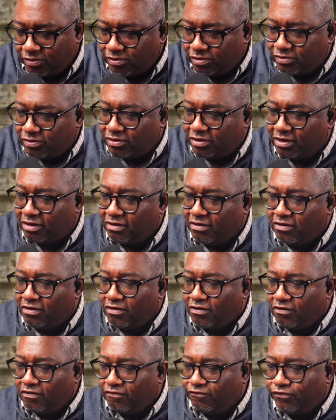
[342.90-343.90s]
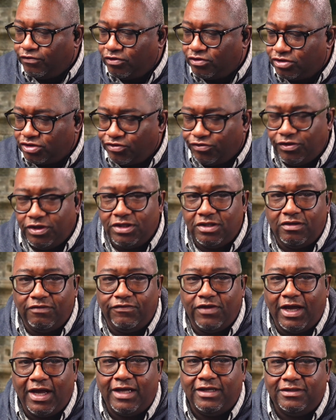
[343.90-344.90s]
you the full screen of
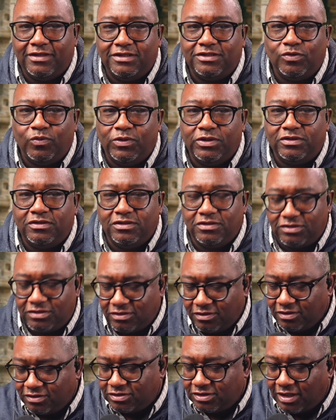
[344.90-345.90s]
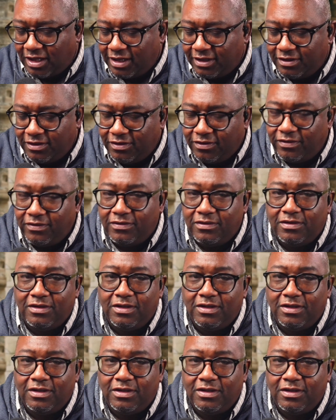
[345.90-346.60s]
that. That's what this looks like here.